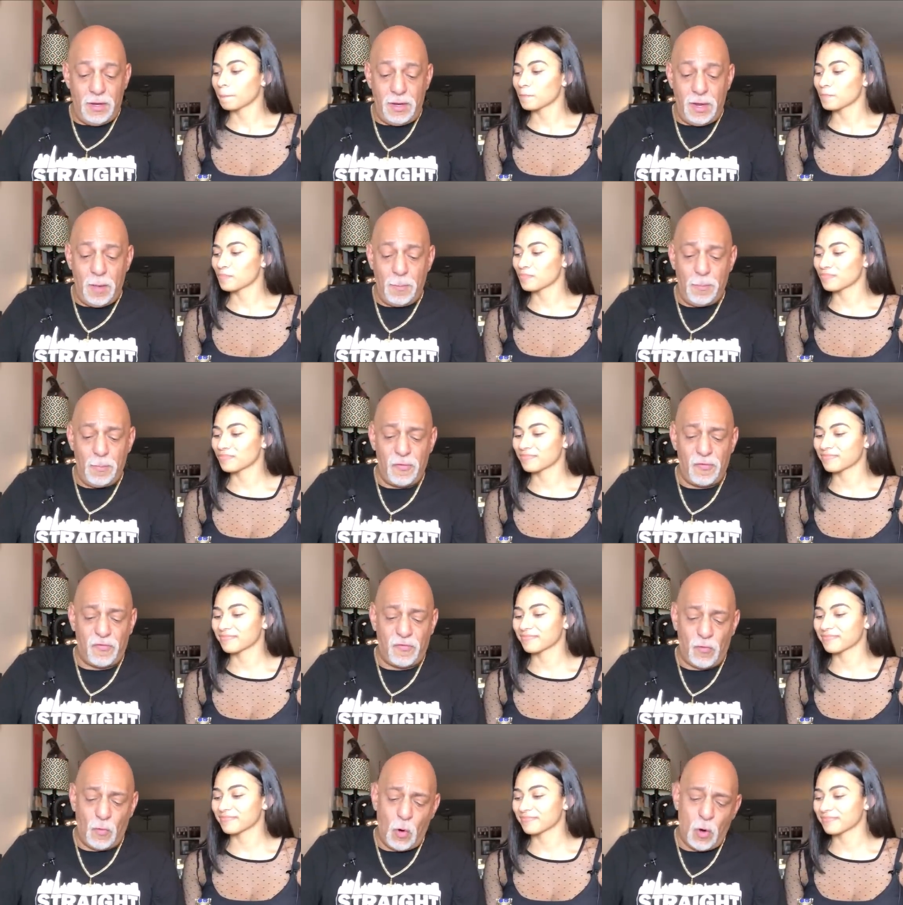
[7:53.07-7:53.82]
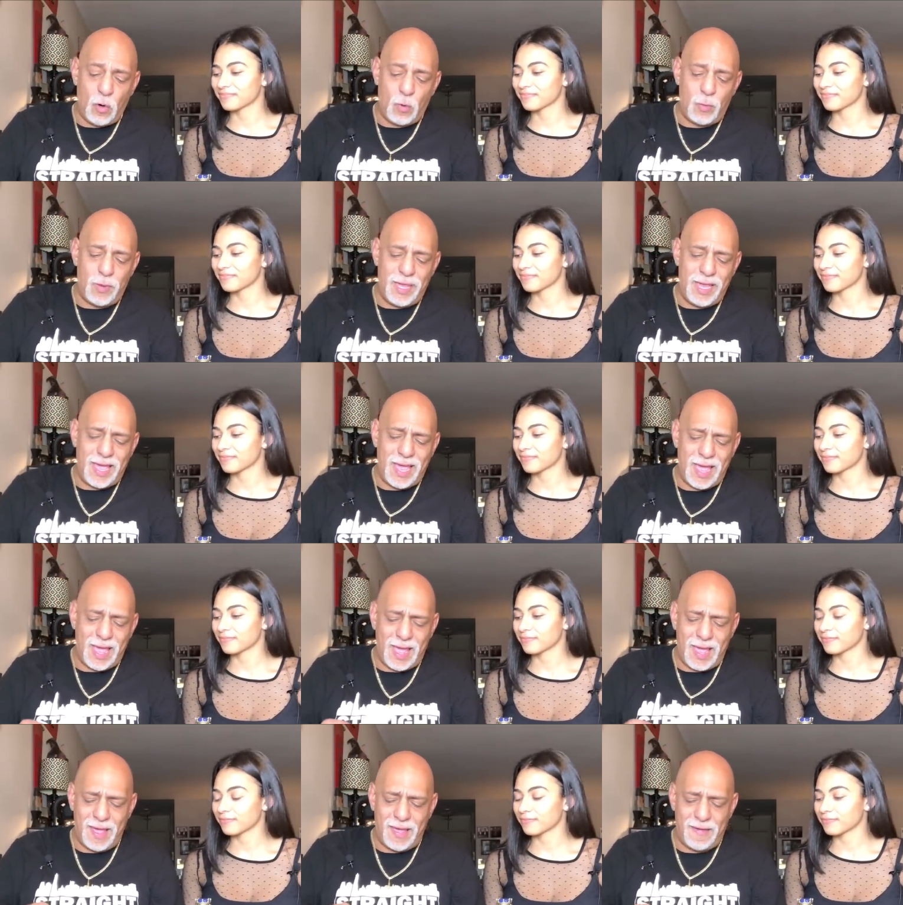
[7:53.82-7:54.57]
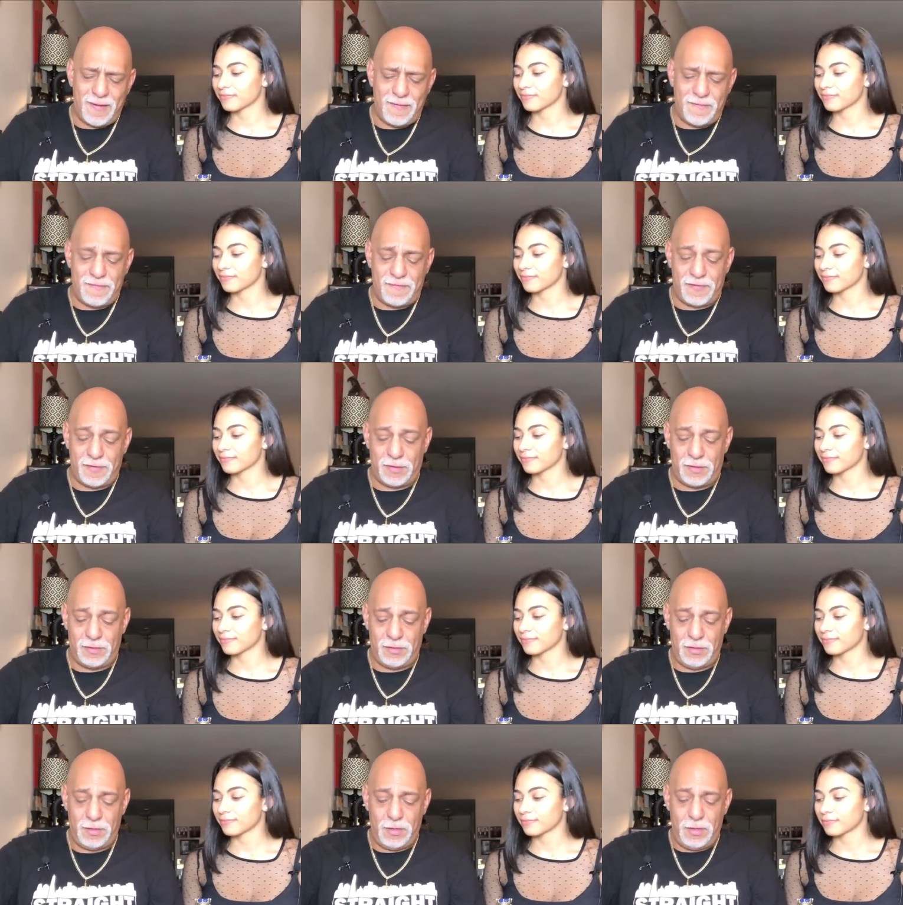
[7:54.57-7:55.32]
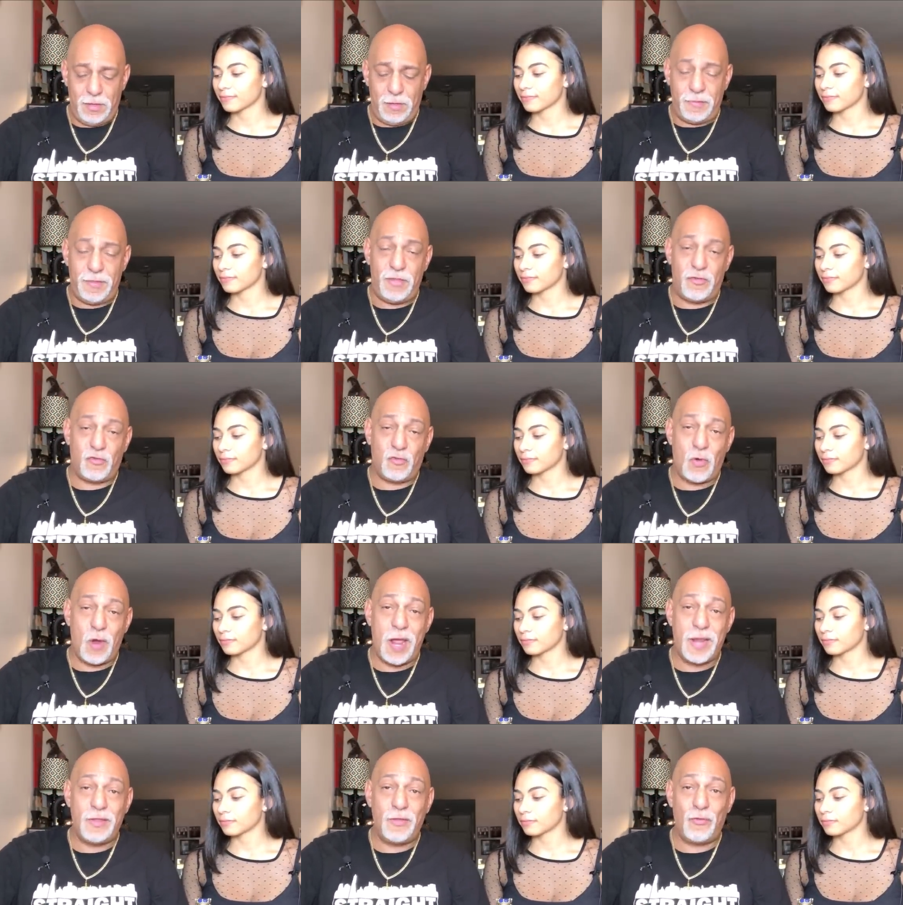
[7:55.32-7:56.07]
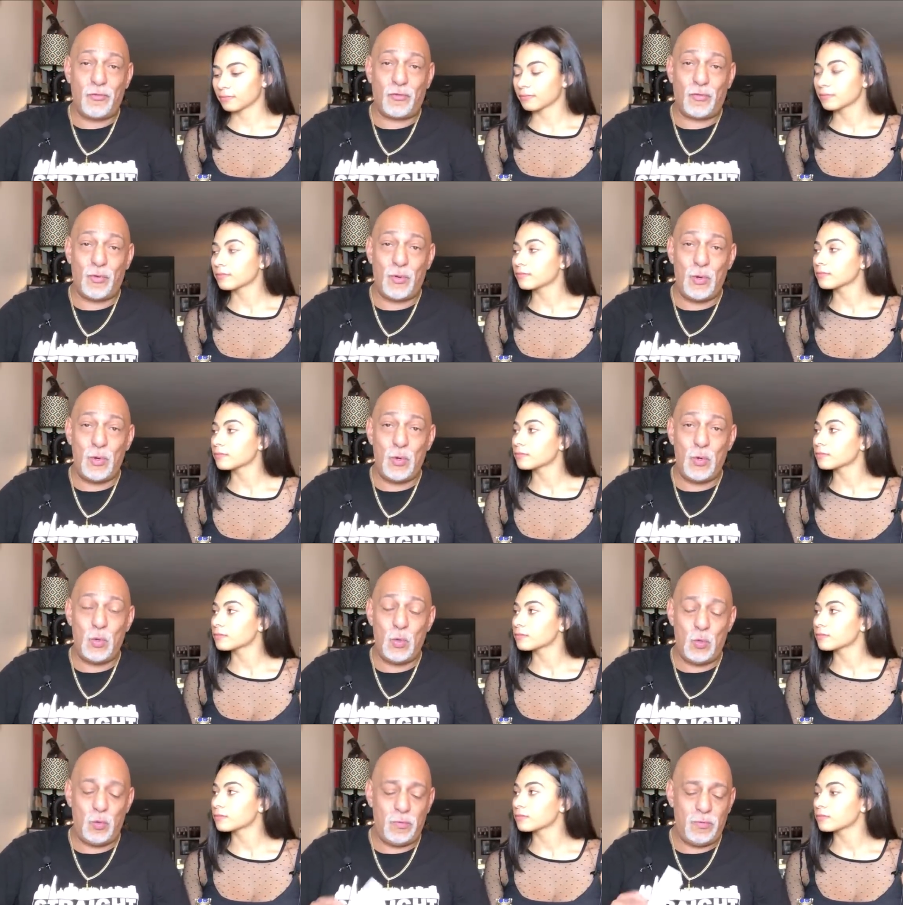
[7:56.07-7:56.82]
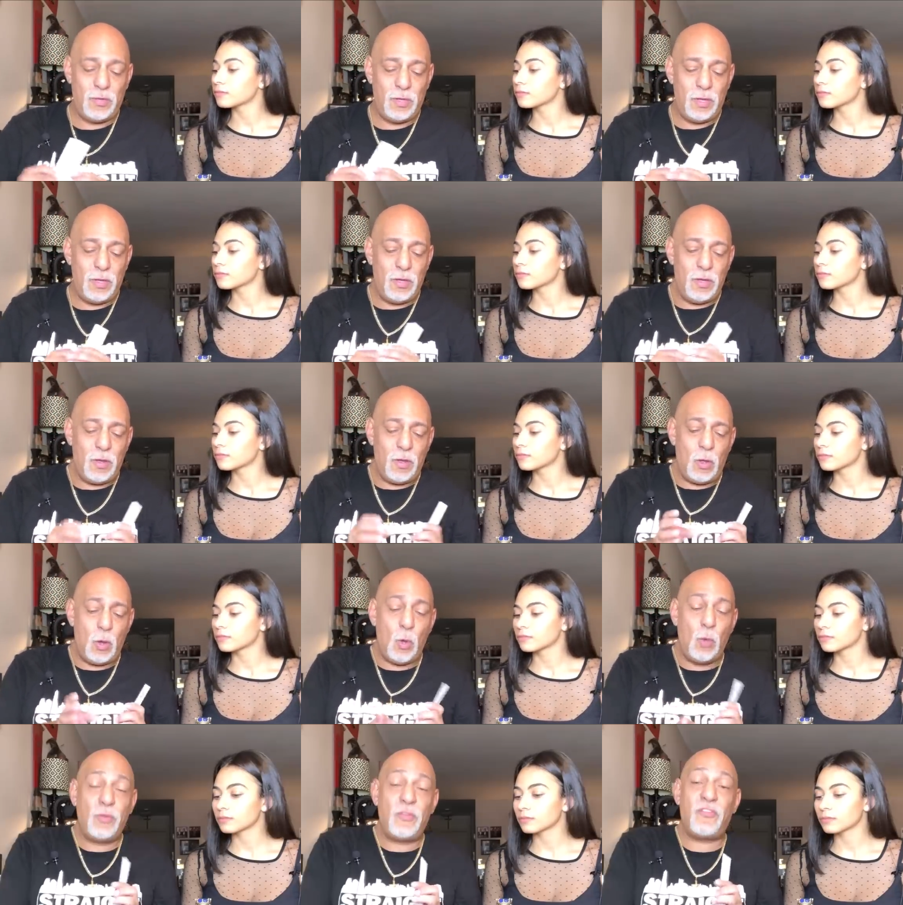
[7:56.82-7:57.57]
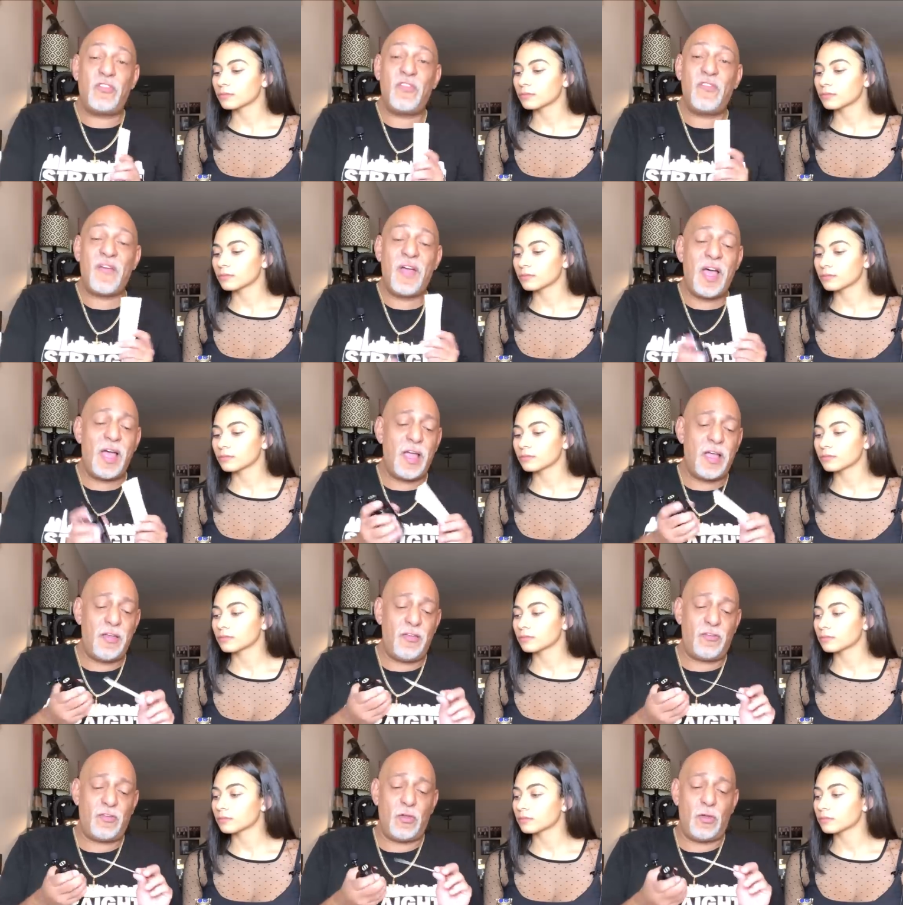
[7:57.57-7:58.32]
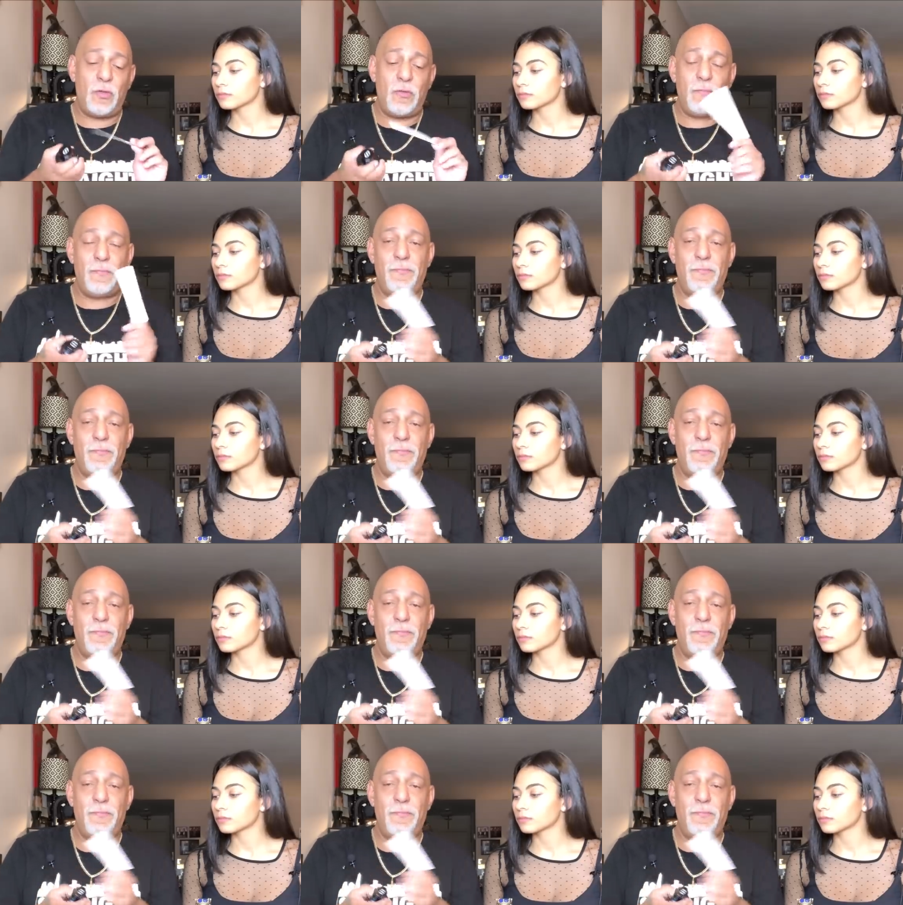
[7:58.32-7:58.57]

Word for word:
Speaker 1: Number four, we have the tried and true Eau de Sauvage.